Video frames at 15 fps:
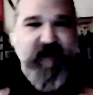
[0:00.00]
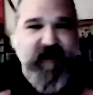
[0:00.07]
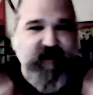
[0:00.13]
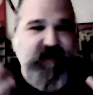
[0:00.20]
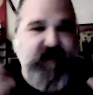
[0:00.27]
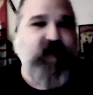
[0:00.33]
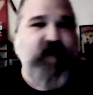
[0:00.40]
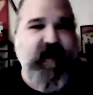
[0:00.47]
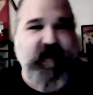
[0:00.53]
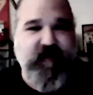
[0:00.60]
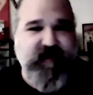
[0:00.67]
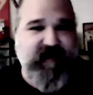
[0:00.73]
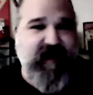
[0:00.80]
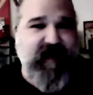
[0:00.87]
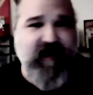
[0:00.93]
just don't
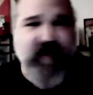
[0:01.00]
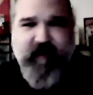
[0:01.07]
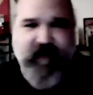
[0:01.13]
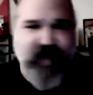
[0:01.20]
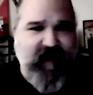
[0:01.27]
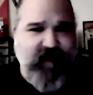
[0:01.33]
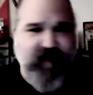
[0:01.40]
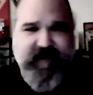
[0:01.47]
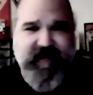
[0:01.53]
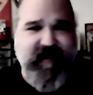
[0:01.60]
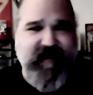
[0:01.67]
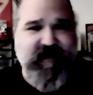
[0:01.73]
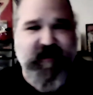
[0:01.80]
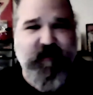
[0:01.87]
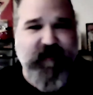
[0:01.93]
understand them. The virus
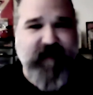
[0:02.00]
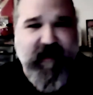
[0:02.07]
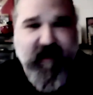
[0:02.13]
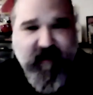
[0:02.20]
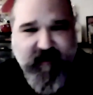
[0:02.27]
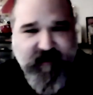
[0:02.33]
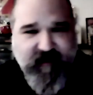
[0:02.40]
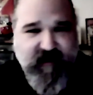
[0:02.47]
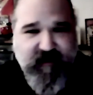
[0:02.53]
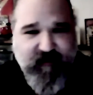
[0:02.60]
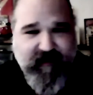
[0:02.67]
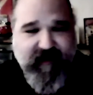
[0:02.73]
doesn't know what the hell it's doing.